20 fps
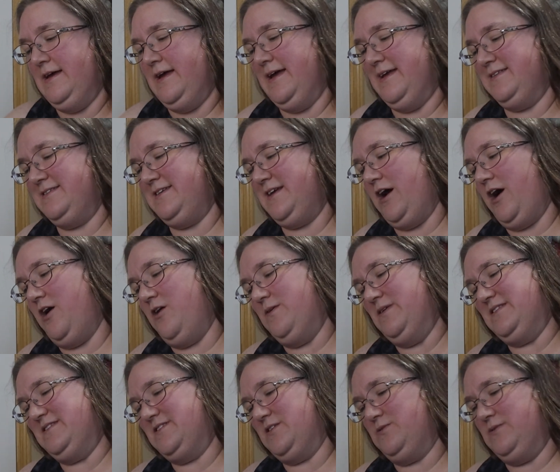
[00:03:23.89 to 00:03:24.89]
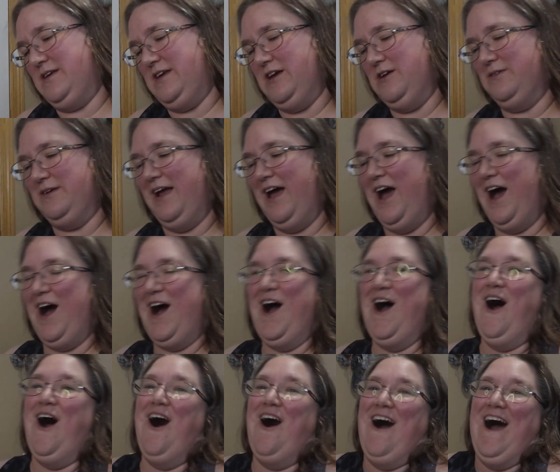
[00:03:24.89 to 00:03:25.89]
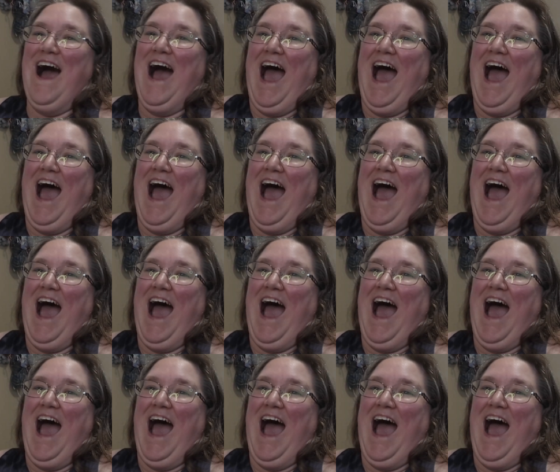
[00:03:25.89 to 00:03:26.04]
and see. Oh, it's so cute. Oh.